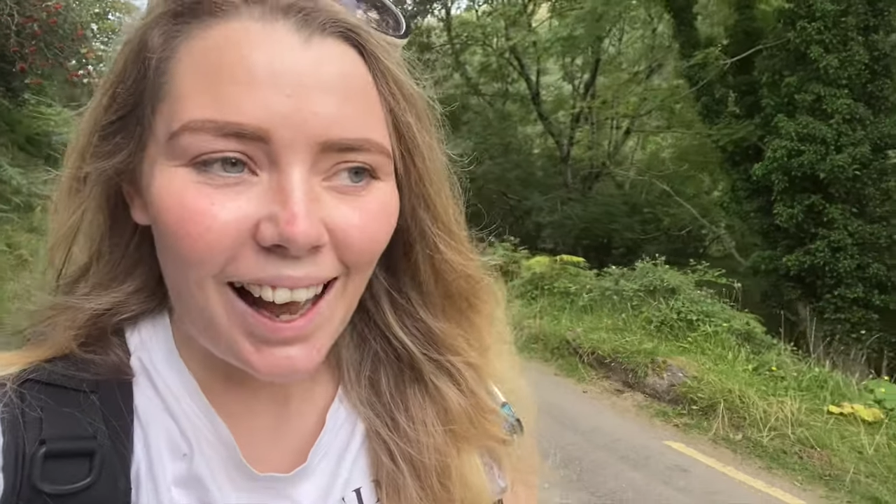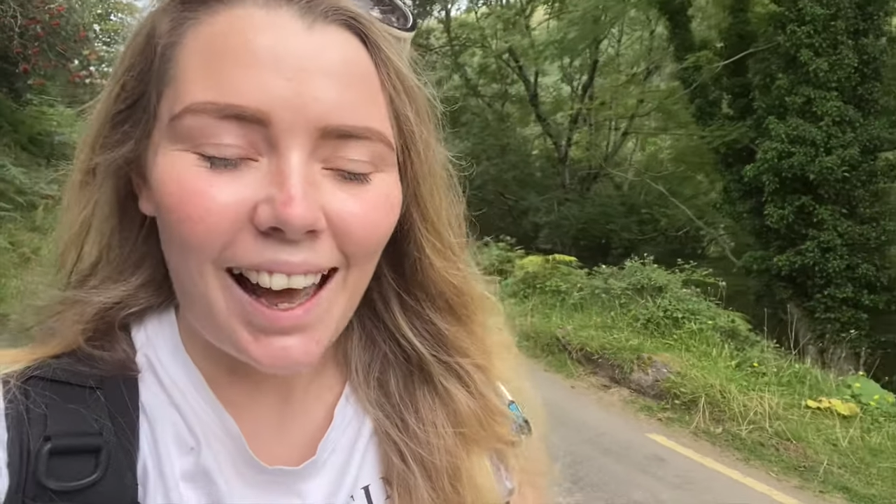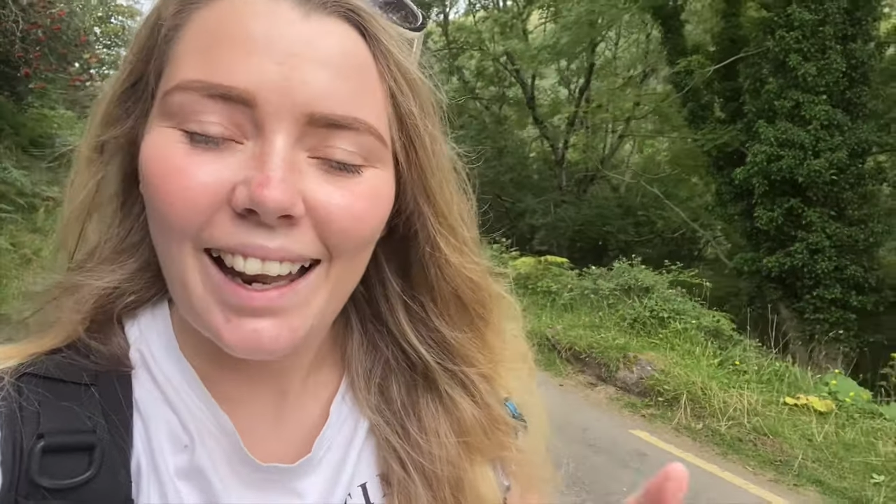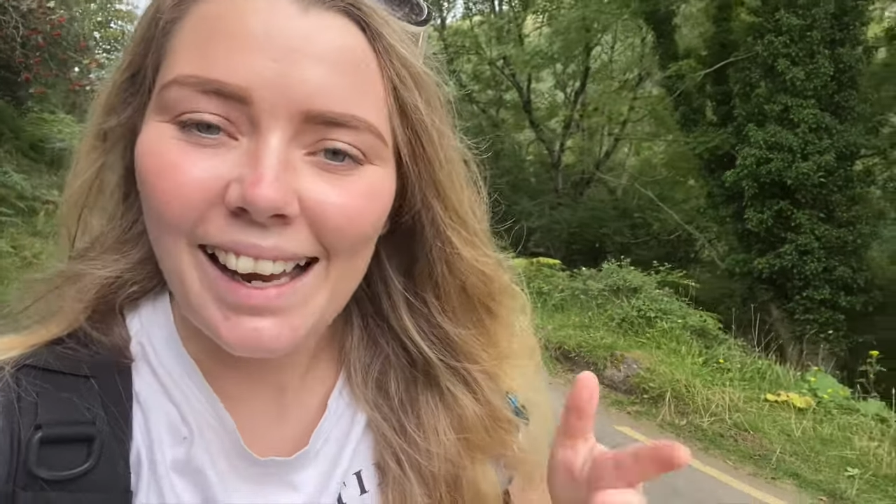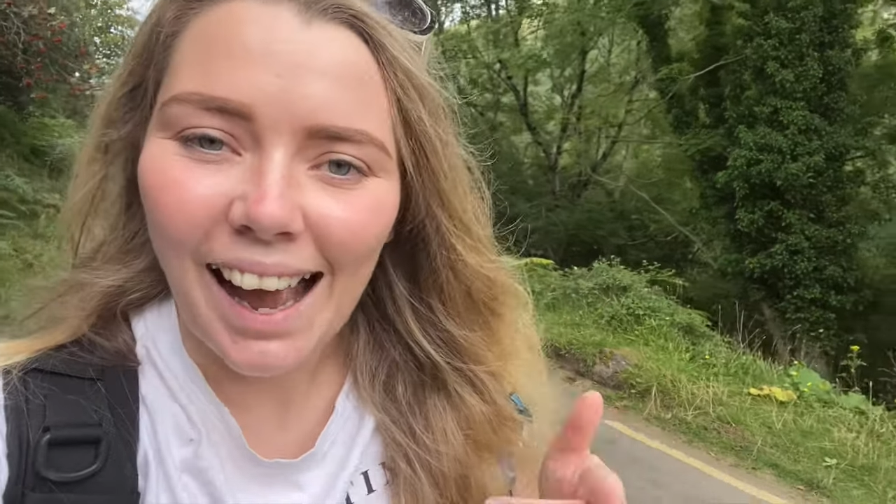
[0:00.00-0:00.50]

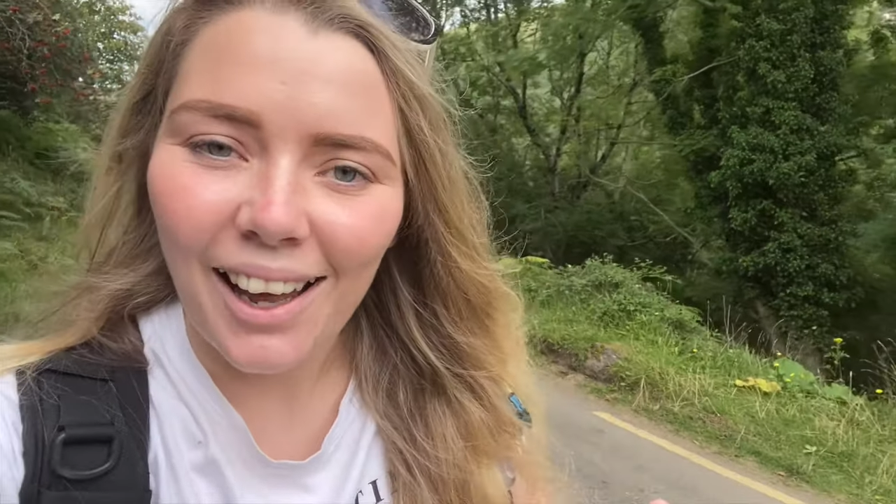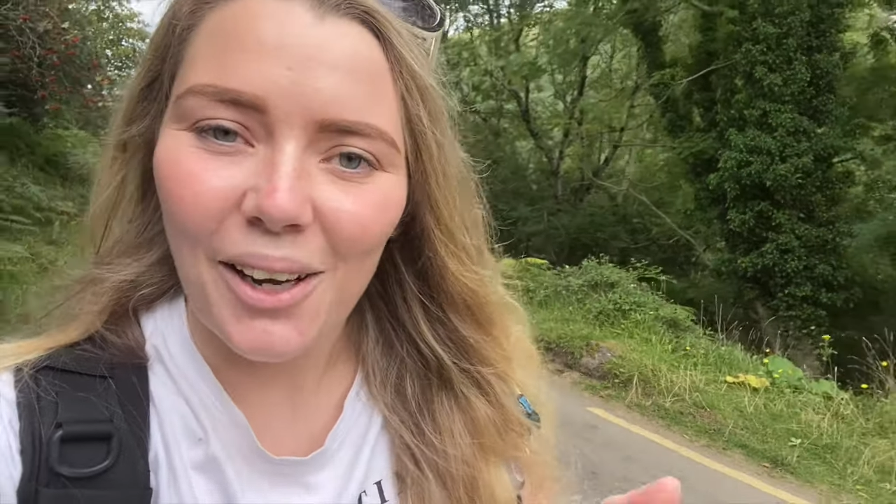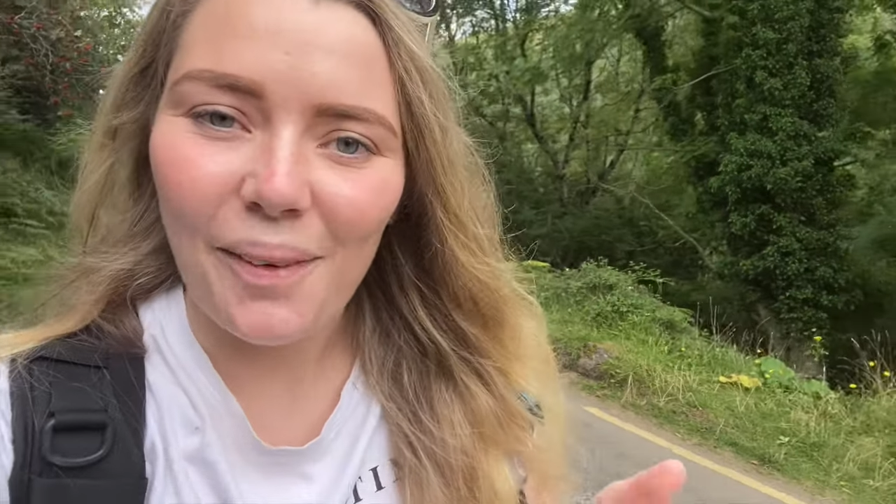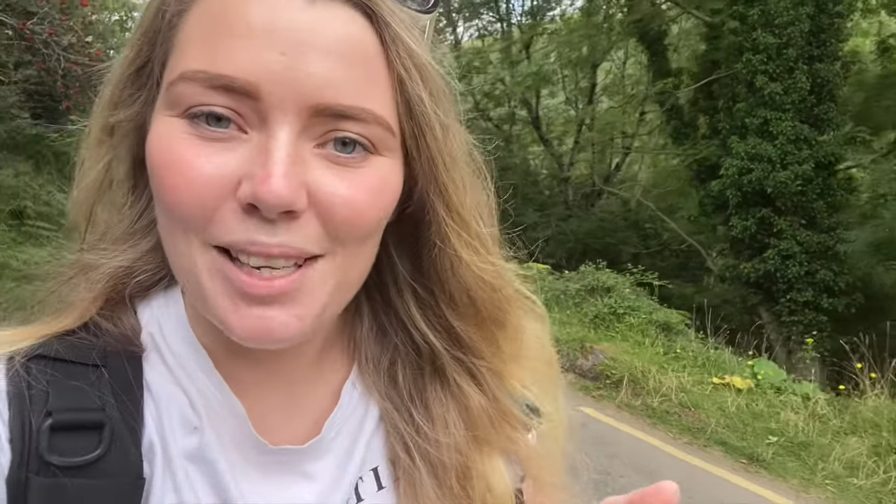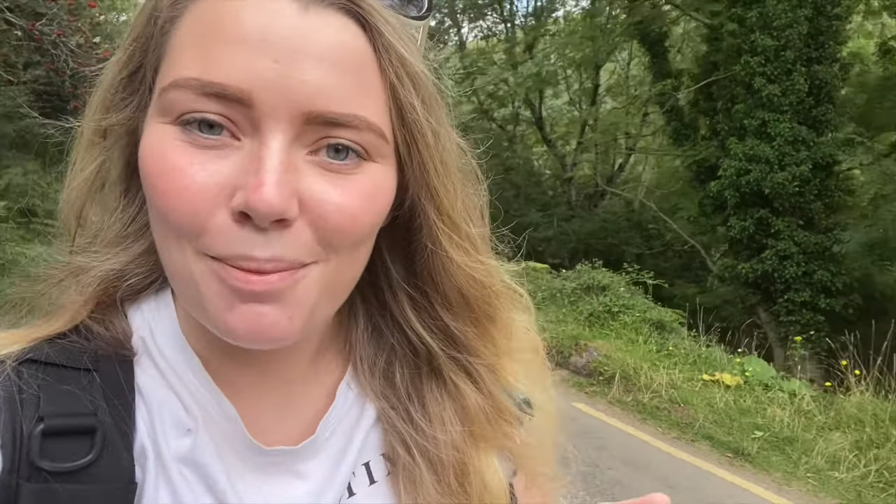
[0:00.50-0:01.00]
and I
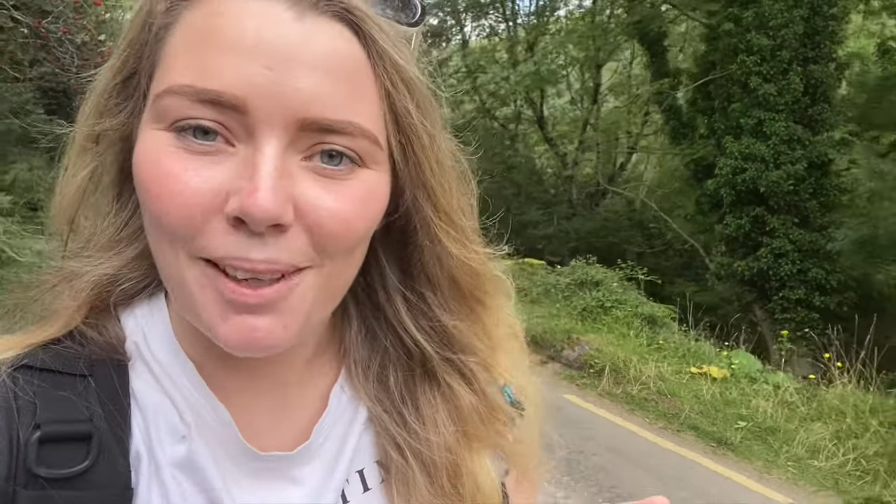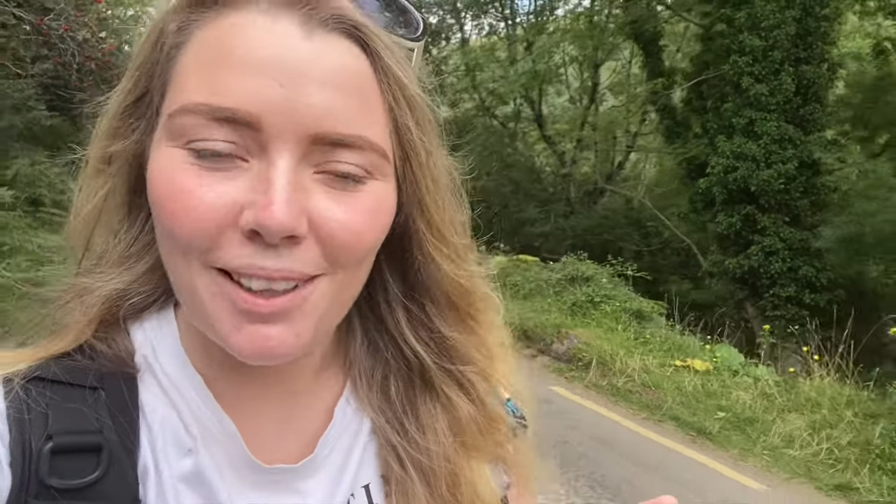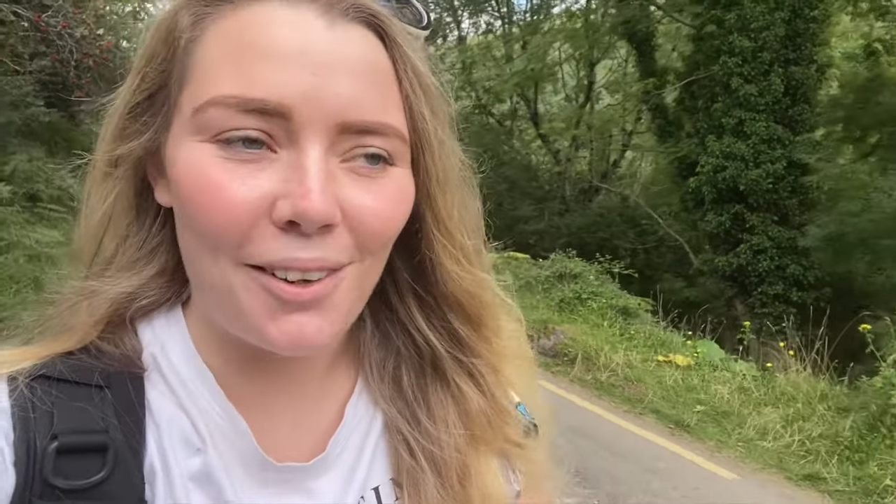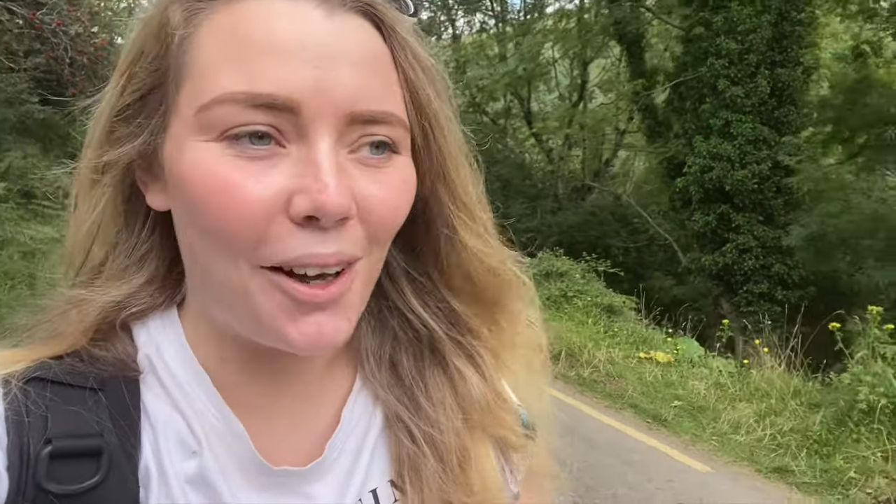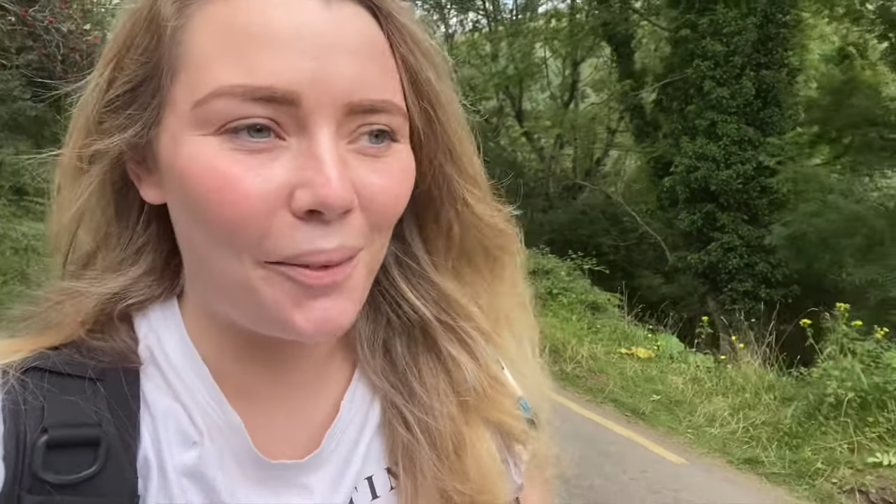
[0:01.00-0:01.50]
cannot wait to bring
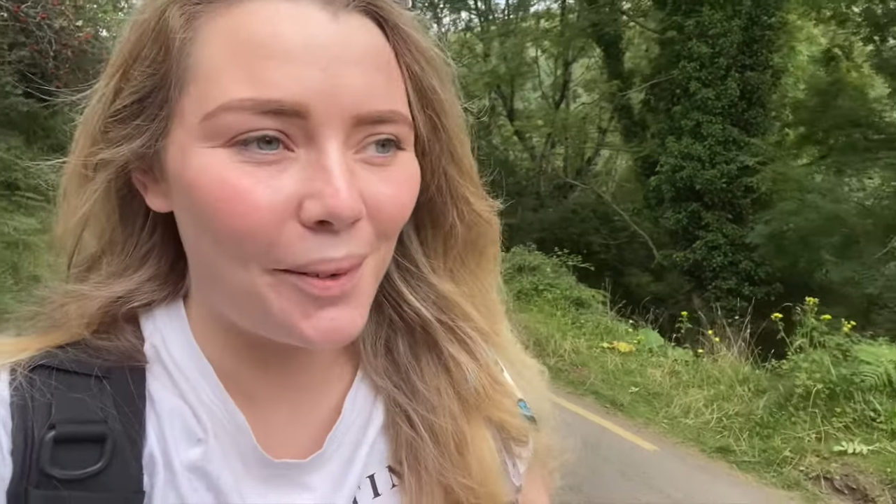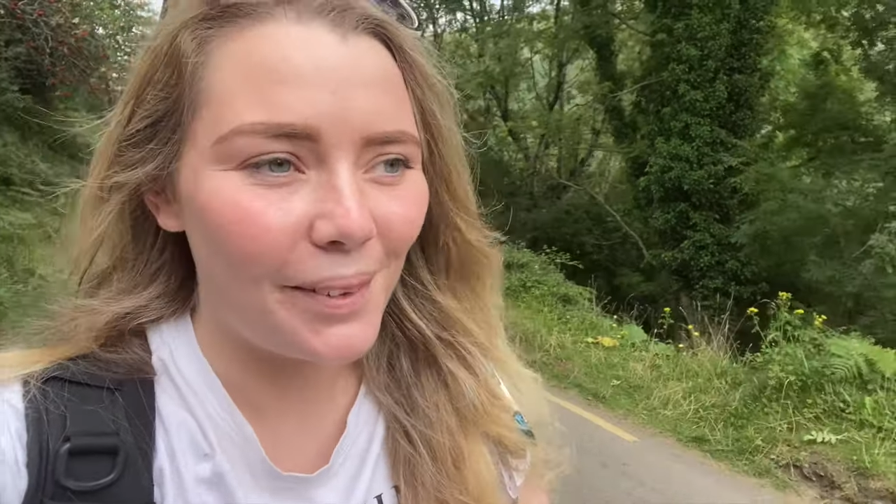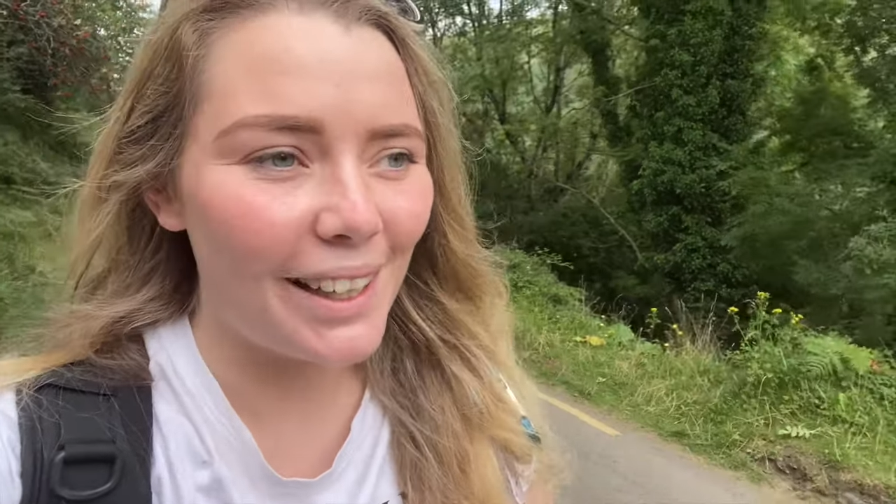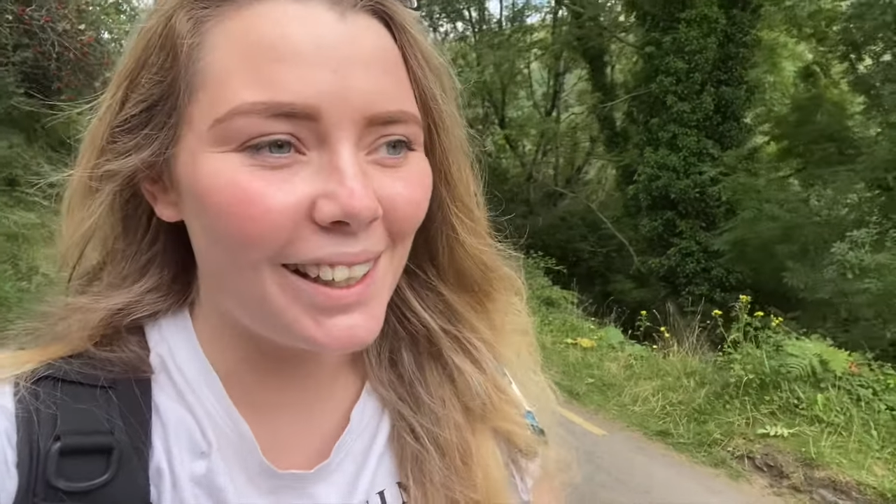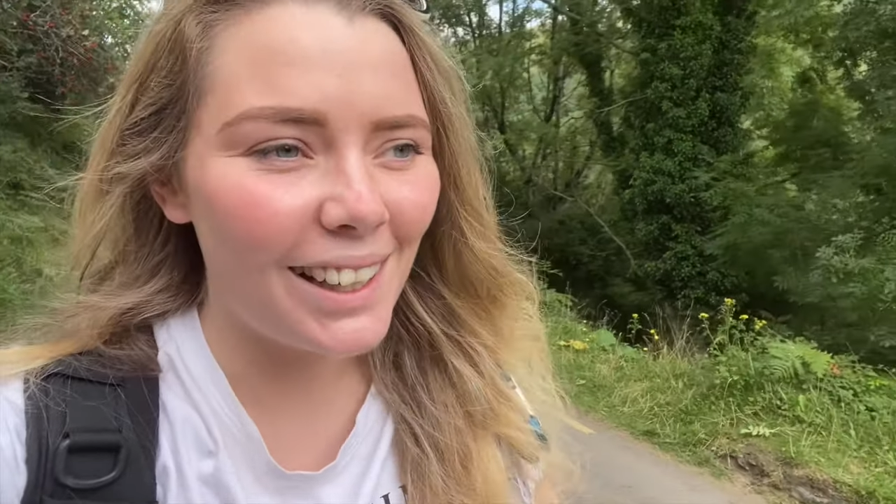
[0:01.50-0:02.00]
you along with
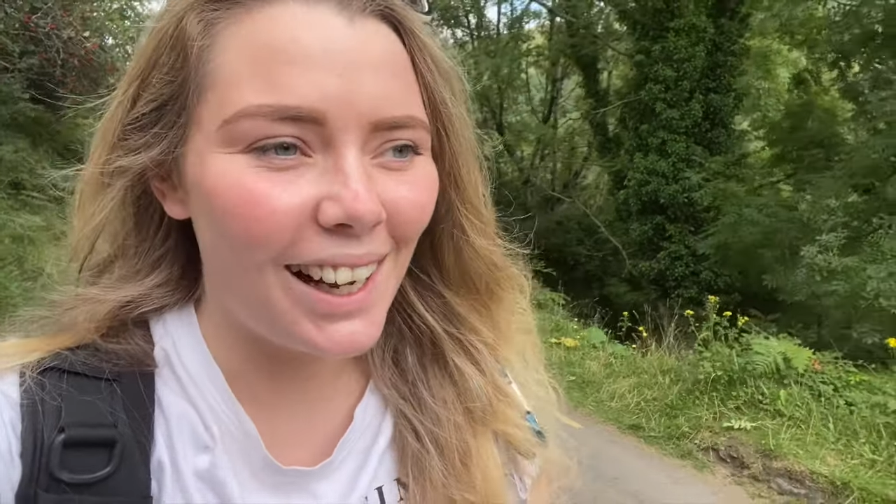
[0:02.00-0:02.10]
me.